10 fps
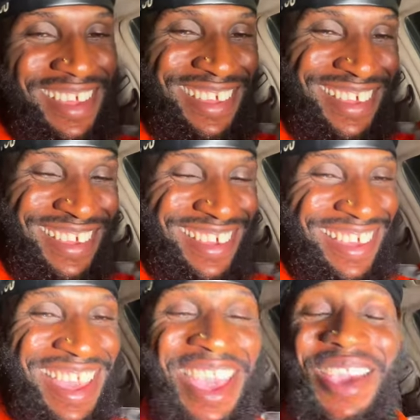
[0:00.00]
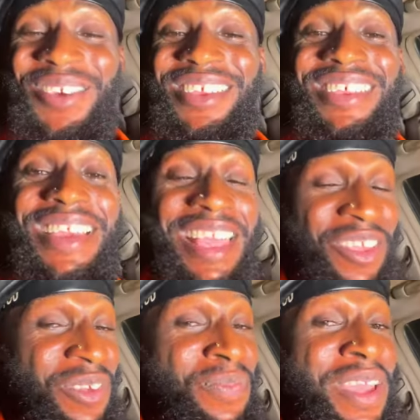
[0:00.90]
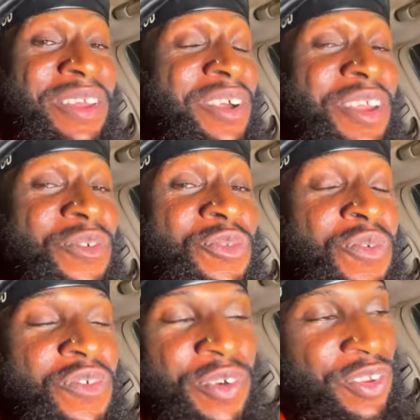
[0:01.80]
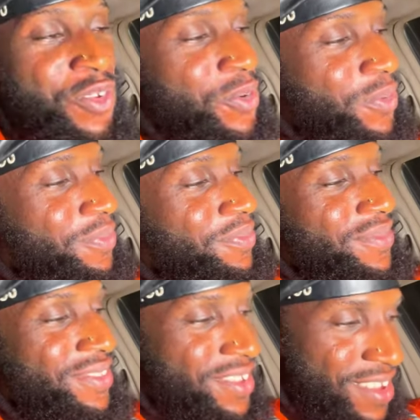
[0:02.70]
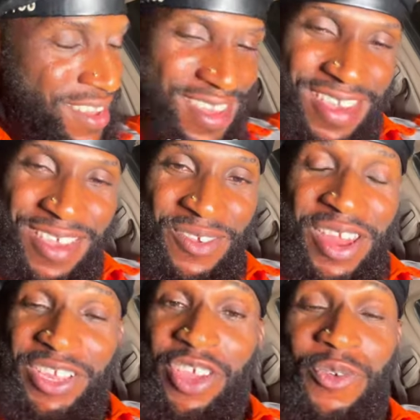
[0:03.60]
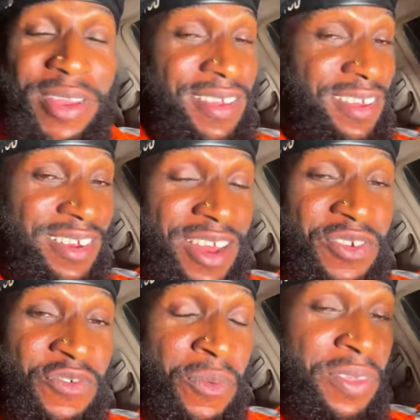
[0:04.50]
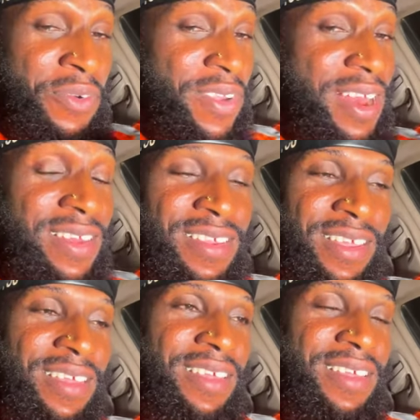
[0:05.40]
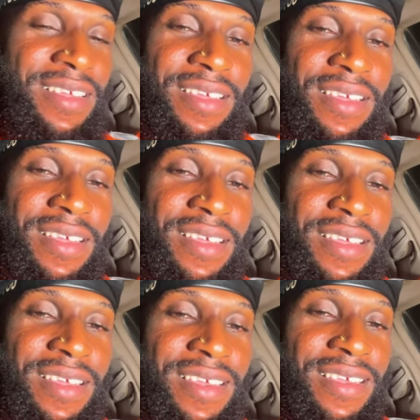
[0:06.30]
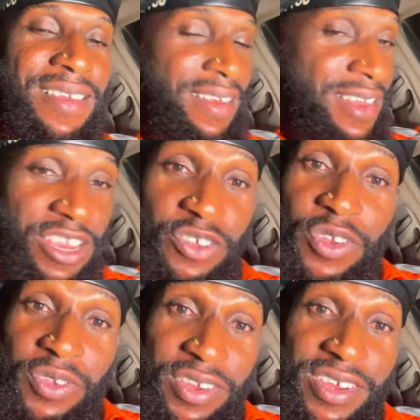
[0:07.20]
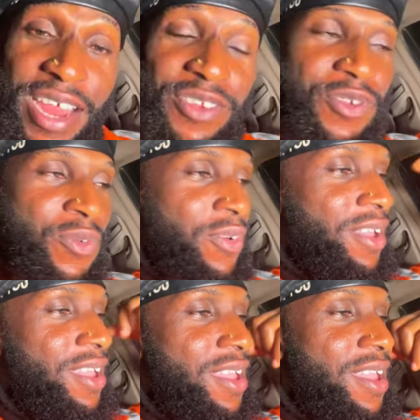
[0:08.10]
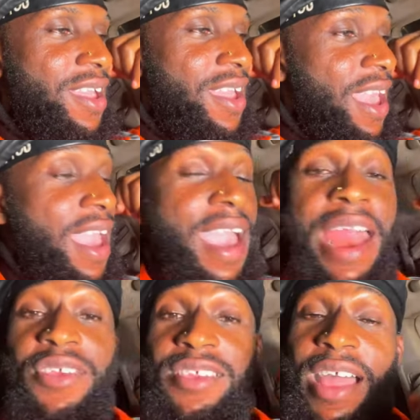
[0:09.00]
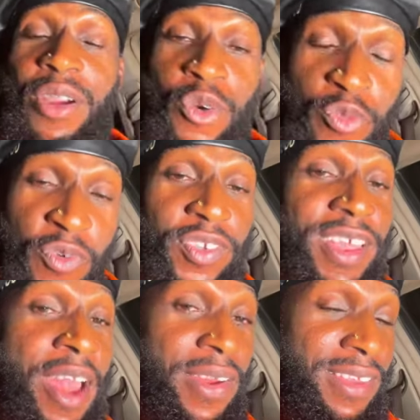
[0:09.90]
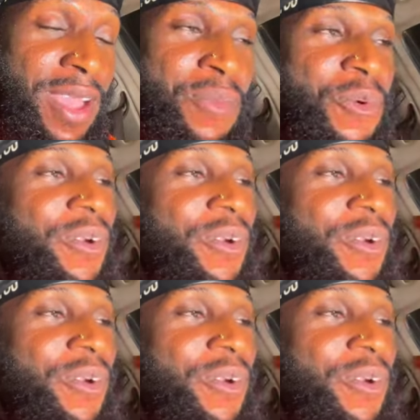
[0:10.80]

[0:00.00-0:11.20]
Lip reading: You see, these guys are just playing Hollywood movie with you. You know, they just want to distract you from the reality. They just want to distract you. I lost my good move to the arrest among.